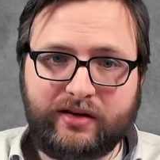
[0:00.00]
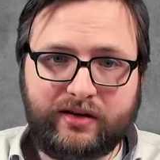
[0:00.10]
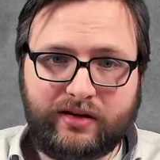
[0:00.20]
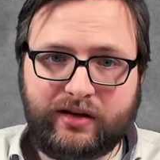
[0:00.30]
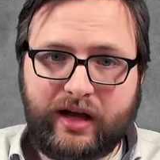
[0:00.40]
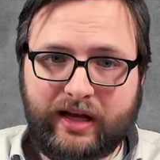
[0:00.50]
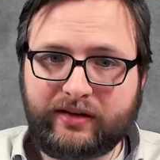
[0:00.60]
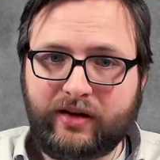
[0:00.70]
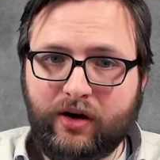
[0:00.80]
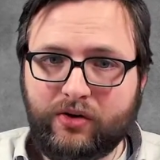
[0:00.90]
like
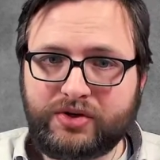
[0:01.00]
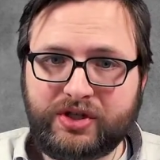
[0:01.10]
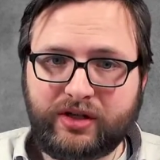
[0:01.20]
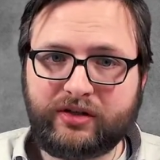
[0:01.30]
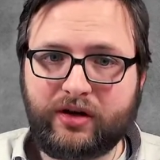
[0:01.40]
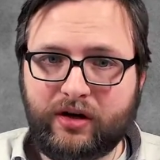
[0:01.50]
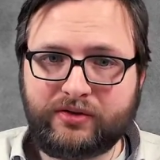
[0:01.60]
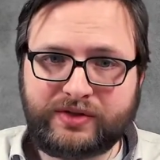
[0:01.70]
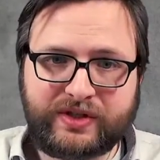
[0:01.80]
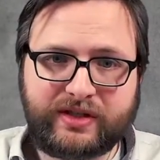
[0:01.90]
the Ocean
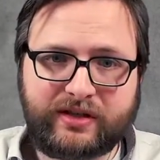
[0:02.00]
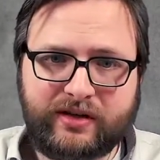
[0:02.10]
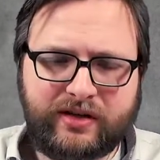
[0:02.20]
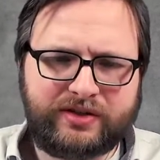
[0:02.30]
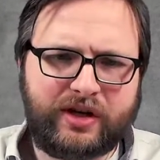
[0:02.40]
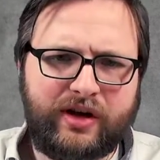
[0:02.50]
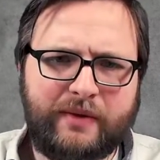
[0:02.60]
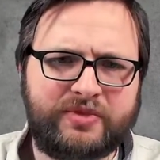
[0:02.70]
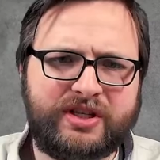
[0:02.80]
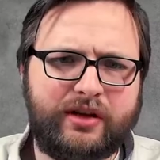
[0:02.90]
Ghost. So
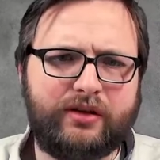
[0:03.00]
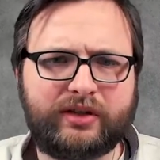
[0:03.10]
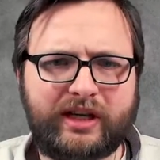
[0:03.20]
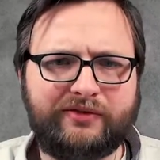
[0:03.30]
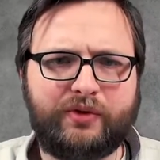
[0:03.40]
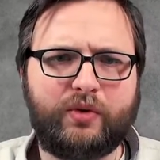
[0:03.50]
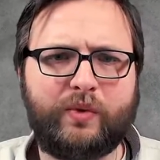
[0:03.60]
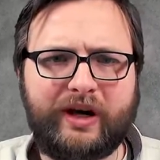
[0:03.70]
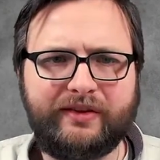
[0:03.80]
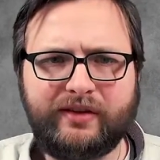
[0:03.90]
I'm still looking for
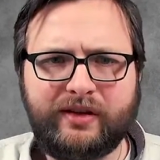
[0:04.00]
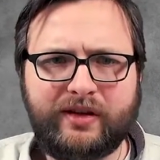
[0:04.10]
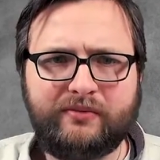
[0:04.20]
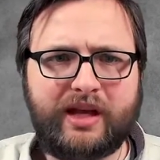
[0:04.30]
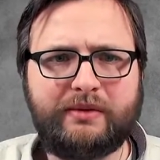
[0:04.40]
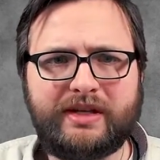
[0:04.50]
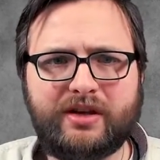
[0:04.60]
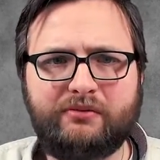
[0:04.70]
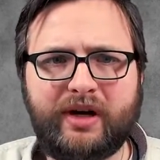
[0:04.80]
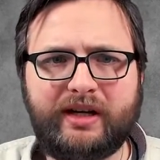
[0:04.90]
one. Maybe
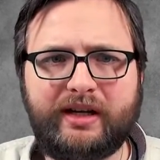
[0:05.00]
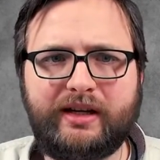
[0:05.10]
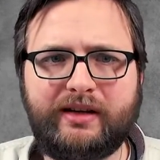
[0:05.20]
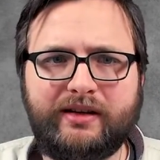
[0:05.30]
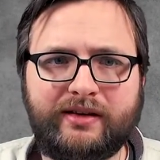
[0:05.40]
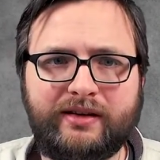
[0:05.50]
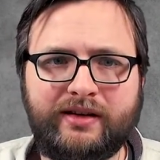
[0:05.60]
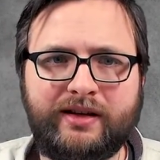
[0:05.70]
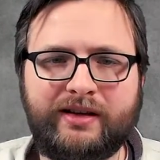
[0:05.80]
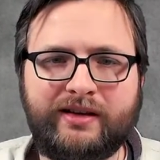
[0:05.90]
somebody
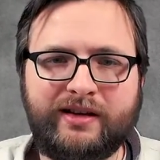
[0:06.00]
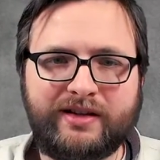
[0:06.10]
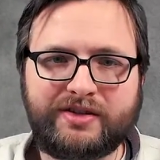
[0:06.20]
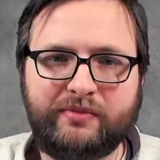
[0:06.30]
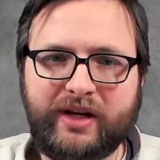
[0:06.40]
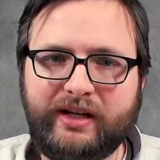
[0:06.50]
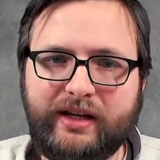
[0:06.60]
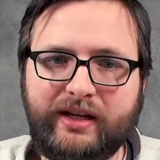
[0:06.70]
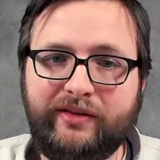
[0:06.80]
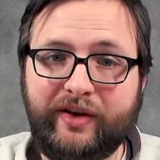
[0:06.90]

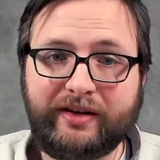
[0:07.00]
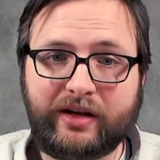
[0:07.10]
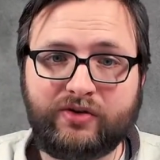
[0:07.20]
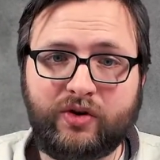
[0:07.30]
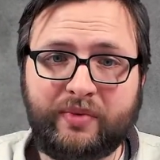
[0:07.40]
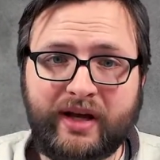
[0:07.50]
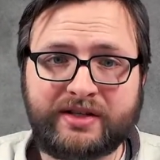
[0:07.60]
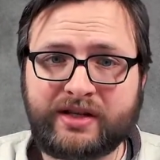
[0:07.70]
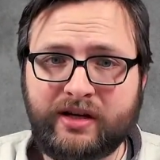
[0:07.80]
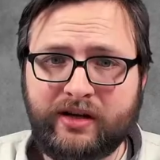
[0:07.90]
in the Invicta group
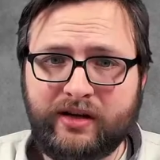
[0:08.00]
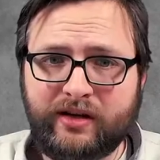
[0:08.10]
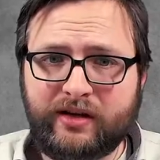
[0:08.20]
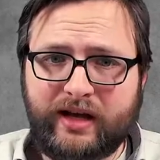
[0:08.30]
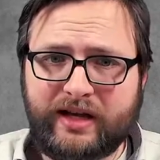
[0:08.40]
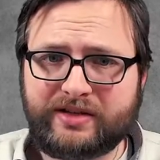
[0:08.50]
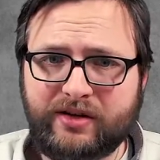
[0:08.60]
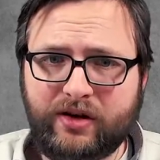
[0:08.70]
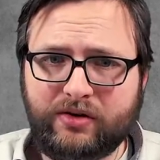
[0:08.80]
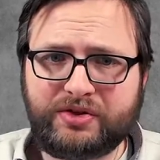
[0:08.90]
has an
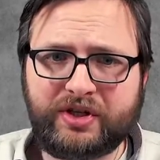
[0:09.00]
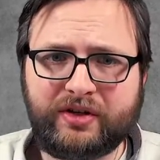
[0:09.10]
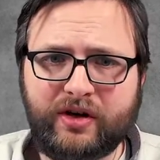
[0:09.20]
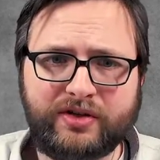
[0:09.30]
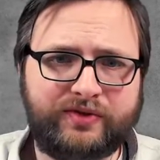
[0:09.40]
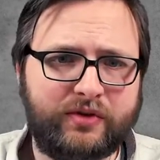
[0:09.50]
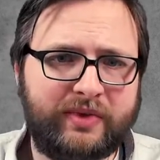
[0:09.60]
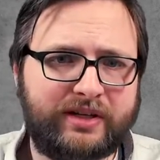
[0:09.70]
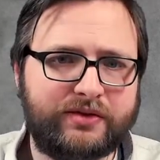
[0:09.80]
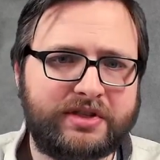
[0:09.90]
Ocean Ghost for
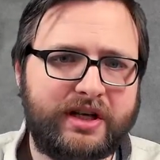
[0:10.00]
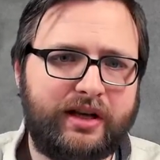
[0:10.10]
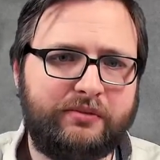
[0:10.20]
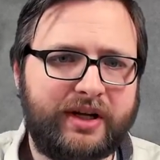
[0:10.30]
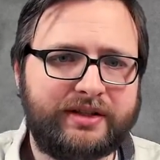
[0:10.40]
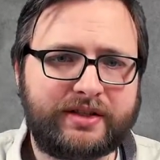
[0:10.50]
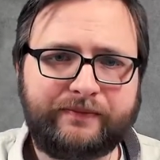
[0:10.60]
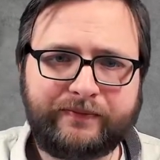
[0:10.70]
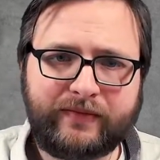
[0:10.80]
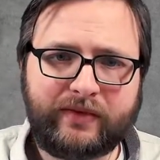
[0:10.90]
me to sell, but
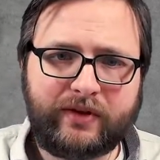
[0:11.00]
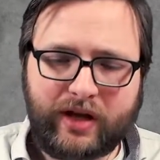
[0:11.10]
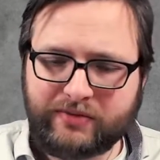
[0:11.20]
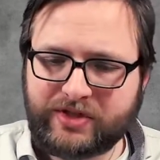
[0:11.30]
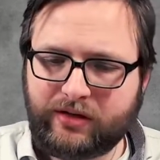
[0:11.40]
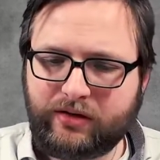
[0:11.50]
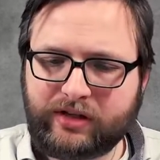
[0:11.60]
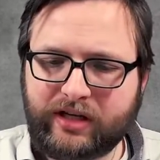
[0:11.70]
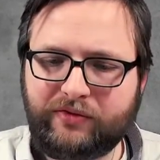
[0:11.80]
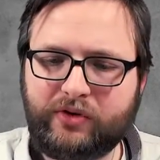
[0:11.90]
I'm still
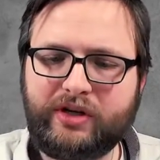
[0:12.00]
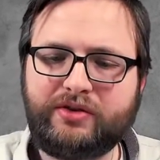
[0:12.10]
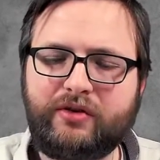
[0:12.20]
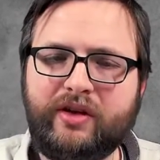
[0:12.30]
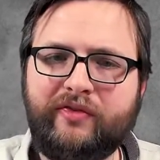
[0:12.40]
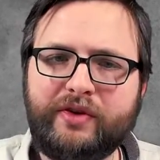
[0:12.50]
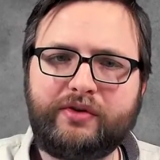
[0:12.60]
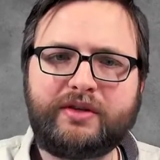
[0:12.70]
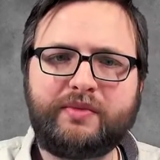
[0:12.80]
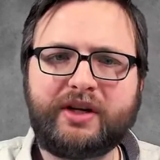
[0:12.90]
looking for it to review
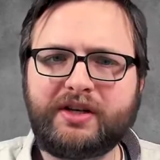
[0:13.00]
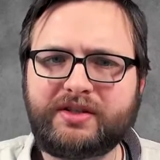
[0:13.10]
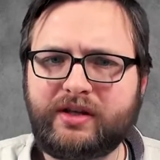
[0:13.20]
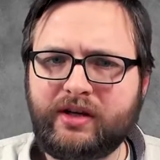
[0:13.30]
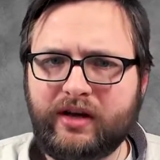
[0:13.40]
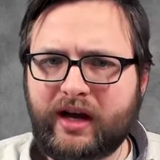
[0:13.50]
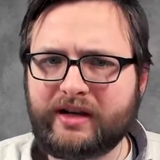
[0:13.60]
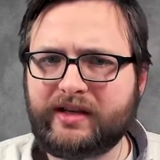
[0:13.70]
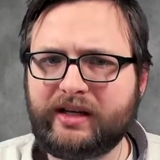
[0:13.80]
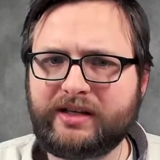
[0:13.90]
it, because I
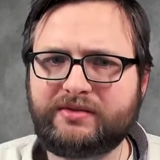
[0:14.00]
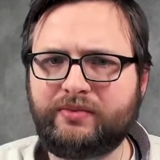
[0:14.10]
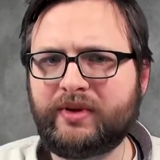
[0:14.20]
think it's